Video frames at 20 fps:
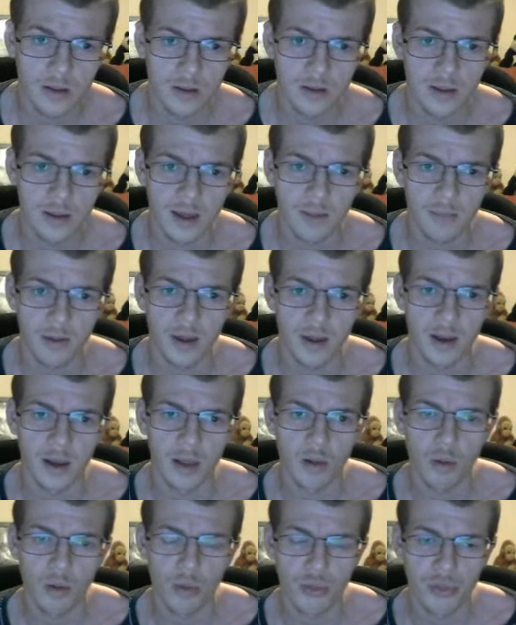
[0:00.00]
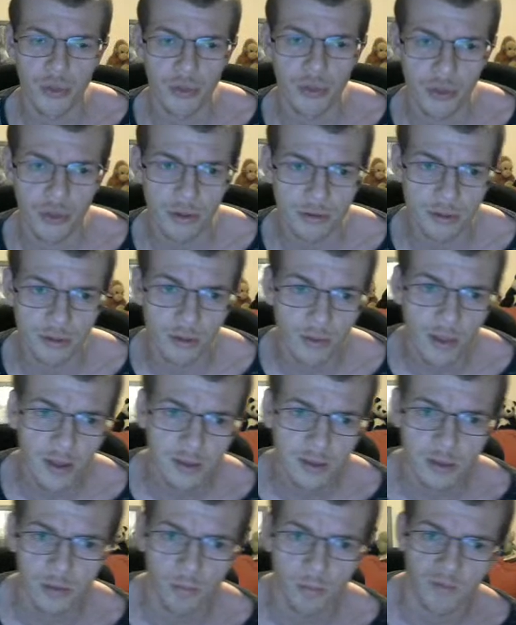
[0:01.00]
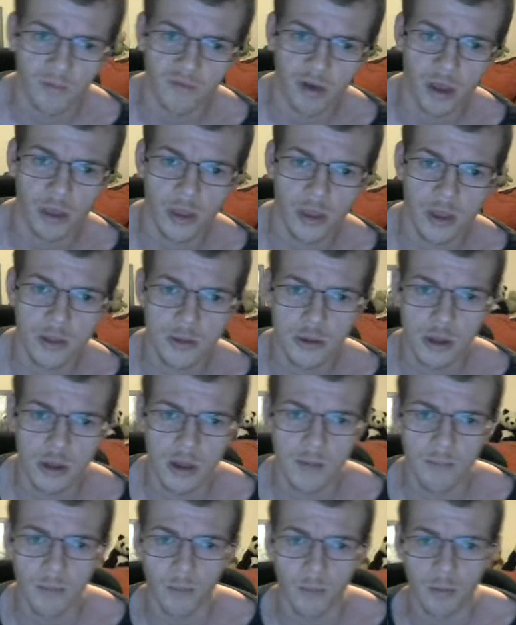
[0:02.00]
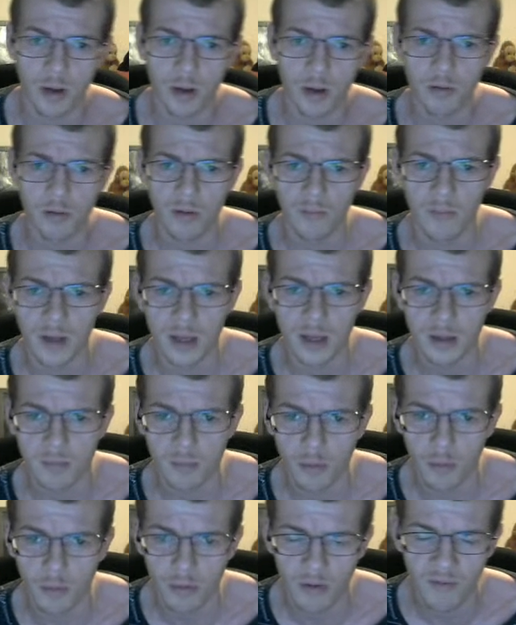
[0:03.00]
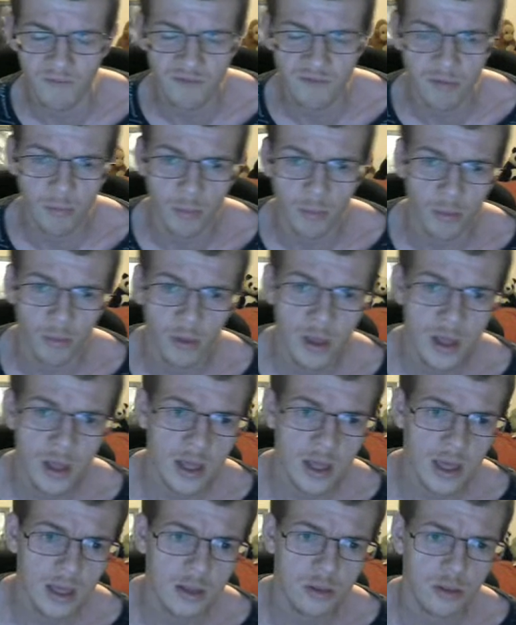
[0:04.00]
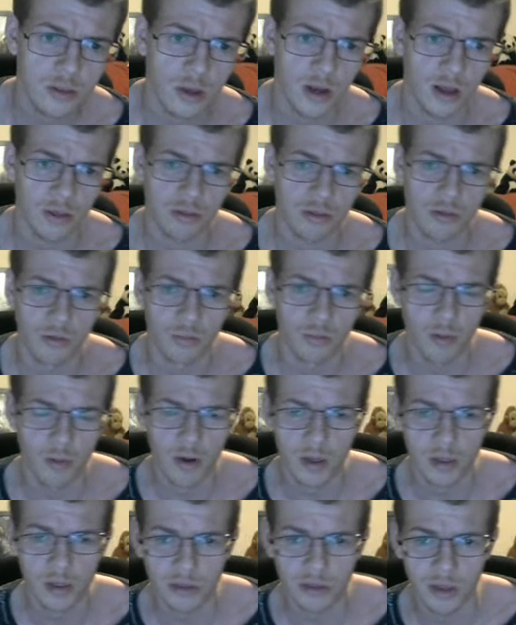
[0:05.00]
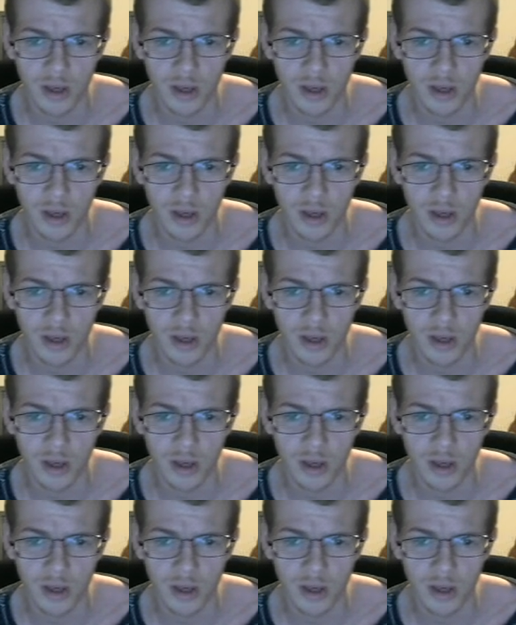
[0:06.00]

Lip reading: Yep, and he also said delighted with a clean sheet, but we could have made it more comfortable. International breaks, they